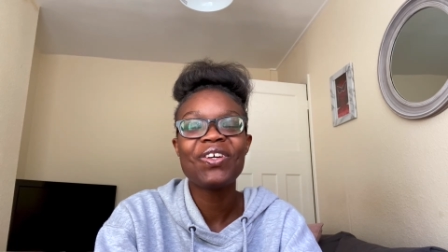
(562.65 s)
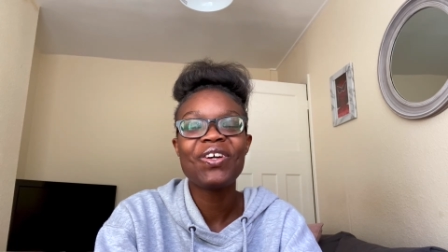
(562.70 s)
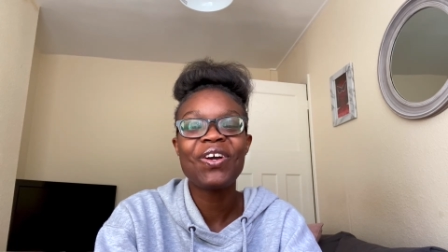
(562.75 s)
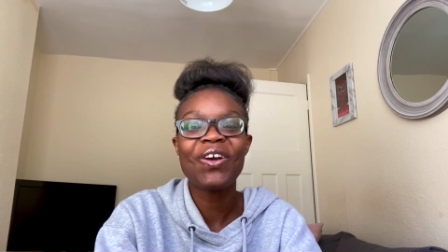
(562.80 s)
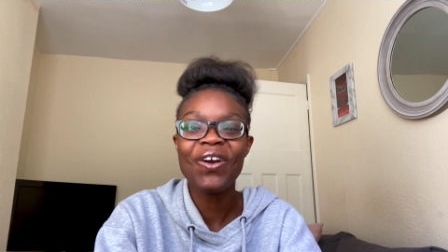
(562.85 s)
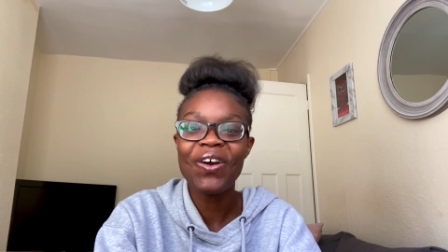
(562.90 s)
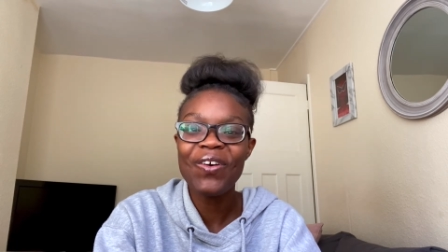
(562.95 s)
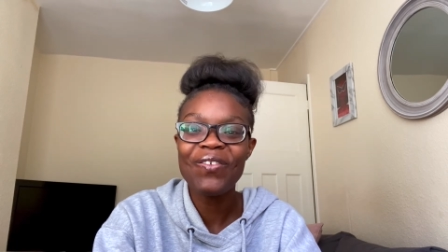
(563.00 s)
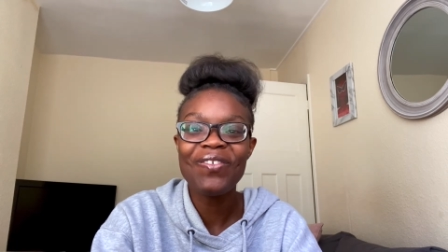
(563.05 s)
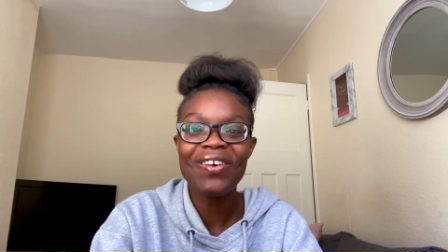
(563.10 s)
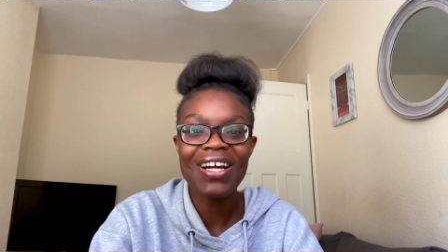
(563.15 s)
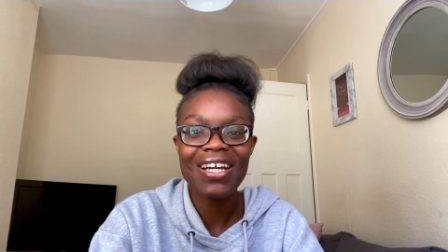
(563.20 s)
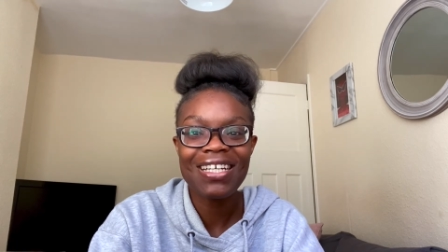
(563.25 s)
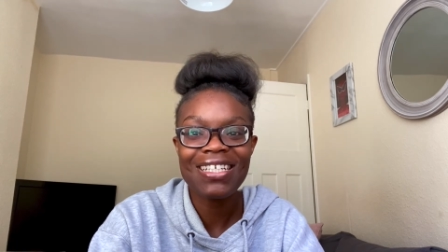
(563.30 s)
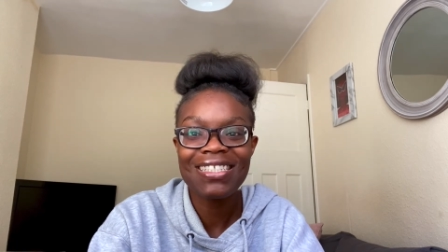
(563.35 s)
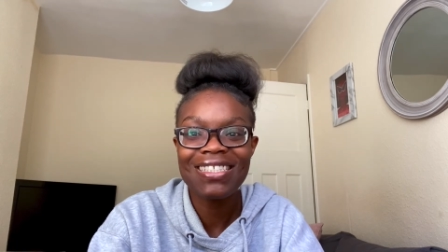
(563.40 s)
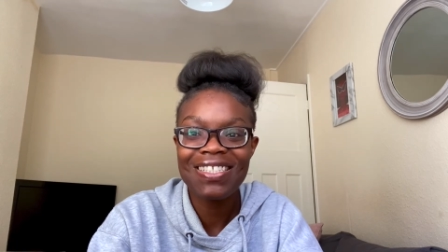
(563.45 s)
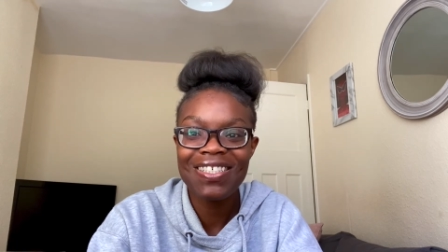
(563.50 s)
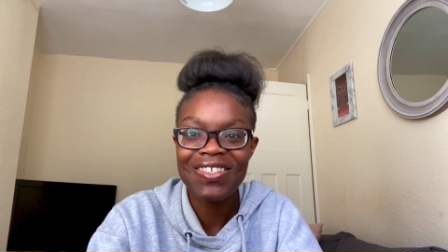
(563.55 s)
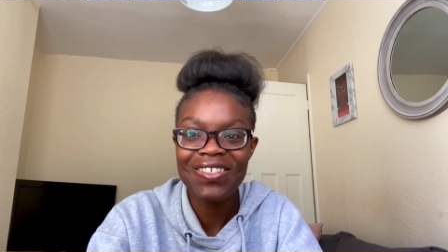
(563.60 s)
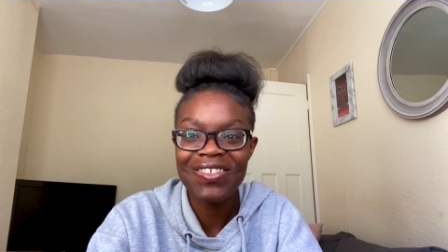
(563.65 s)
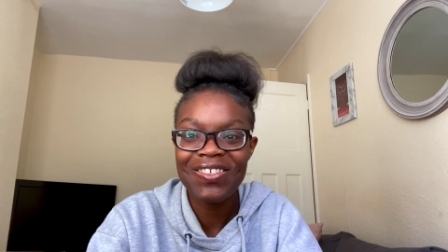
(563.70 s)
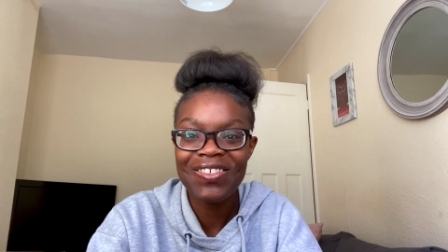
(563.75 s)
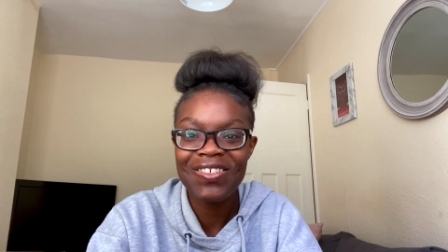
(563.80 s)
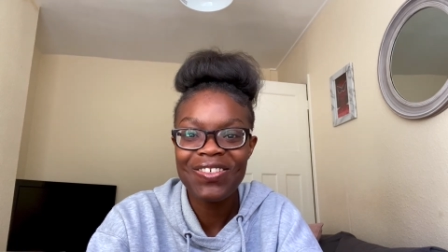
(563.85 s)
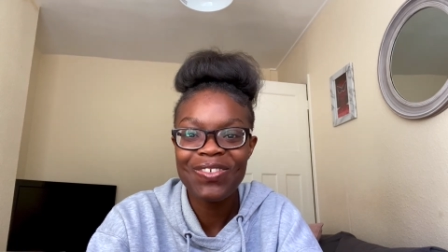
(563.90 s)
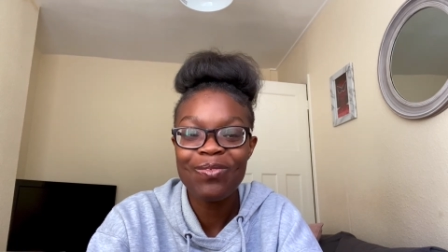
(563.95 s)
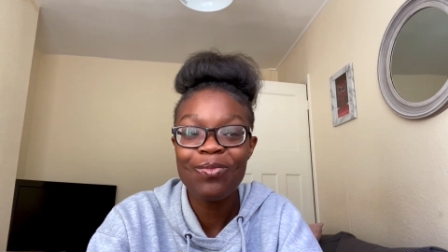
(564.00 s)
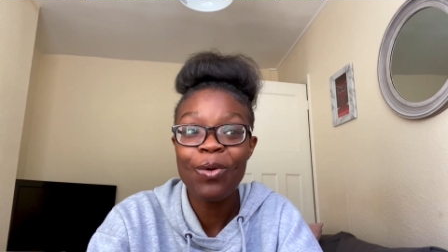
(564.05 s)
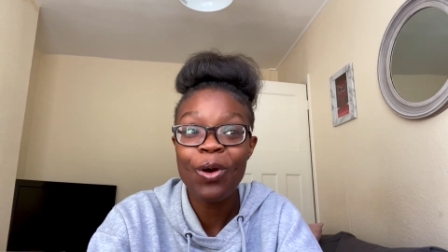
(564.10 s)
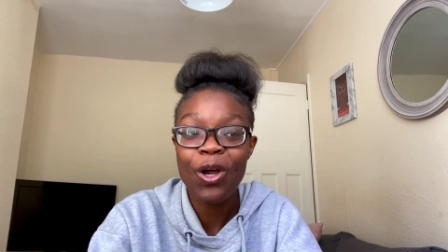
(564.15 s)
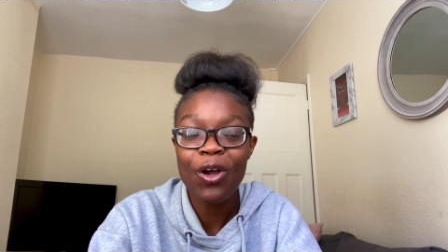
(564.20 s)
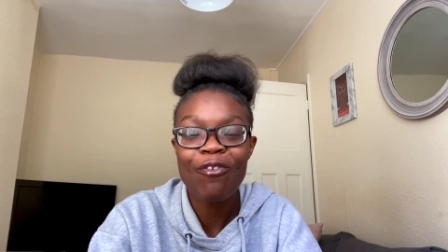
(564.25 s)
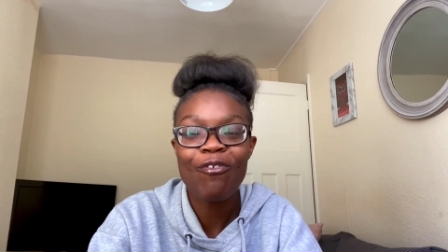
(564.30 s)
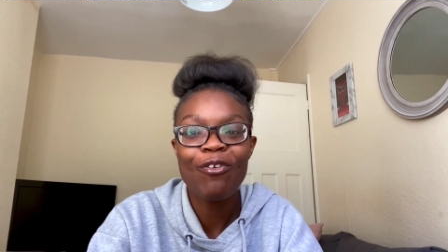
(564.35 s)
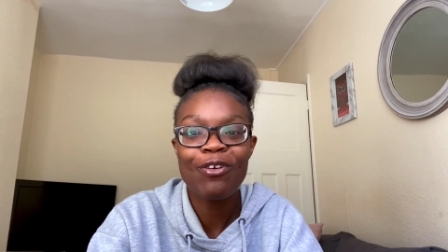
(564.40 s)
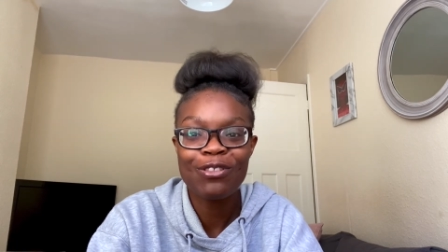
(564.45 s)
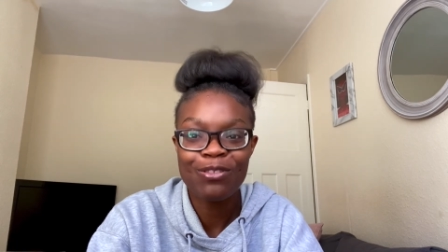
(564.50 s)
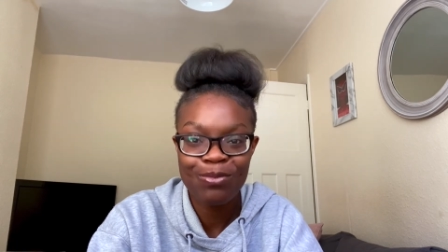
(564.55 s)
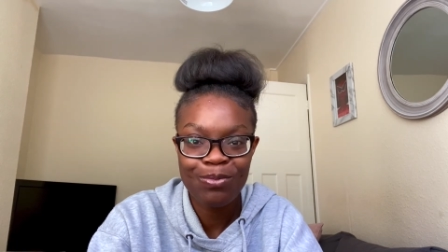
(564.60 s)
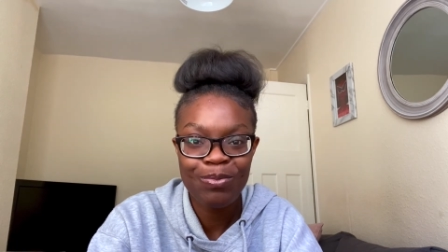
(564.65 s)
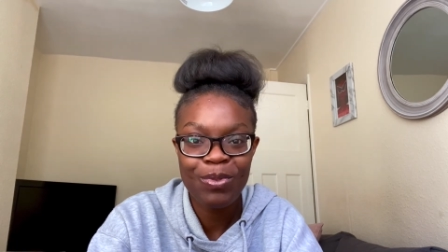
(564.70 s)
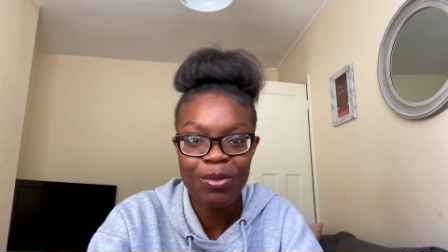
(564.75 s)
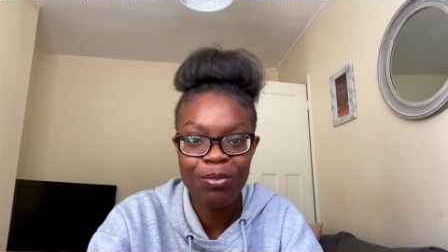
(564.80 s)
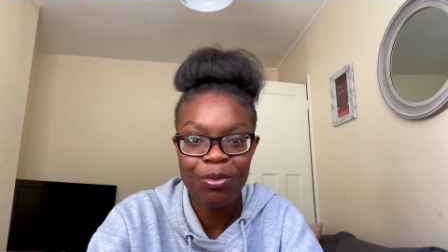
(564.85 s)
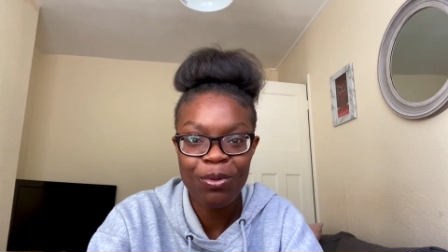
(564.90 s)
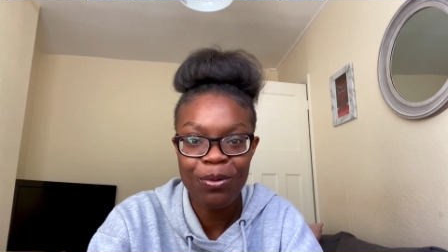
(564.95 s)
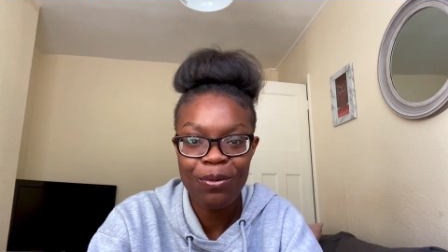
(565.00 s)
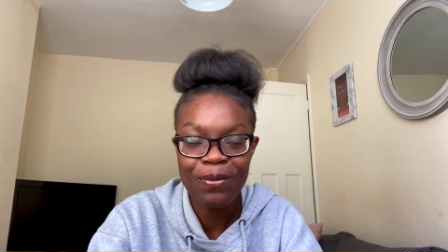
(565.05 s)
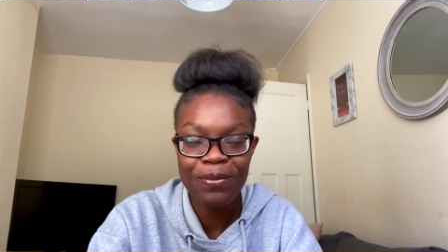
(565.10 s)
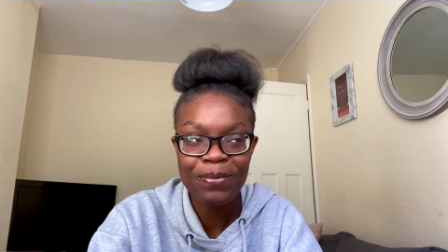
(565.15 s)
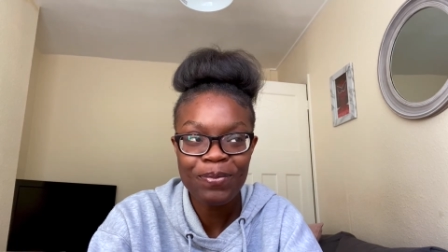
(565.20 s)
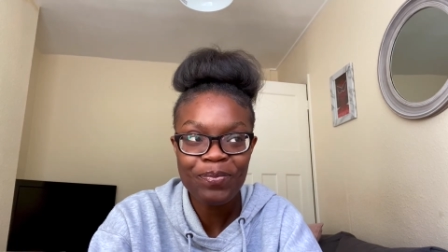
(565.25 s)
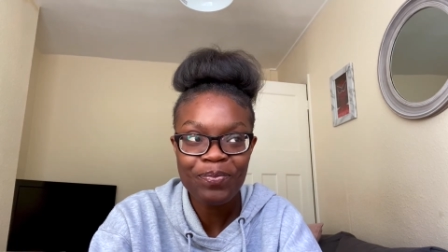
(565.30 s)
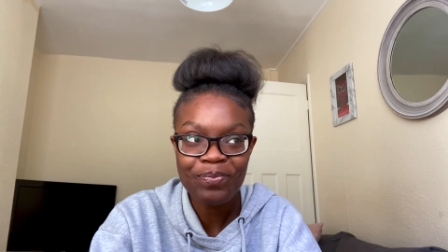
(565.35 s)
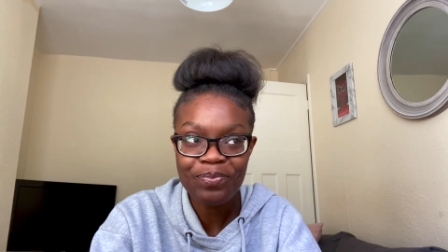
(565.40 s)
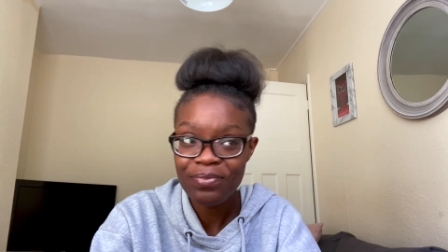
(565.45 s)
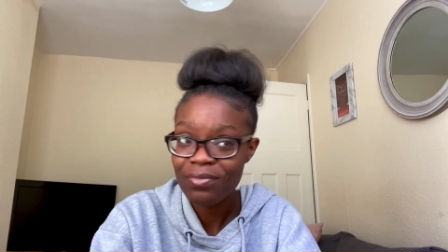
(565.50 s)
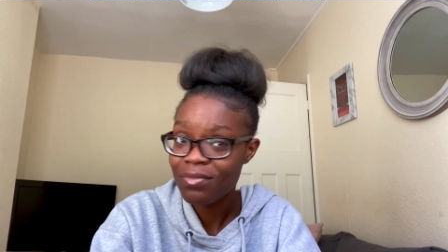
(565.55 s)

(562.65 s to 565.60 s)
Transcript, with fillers: go back to work for people.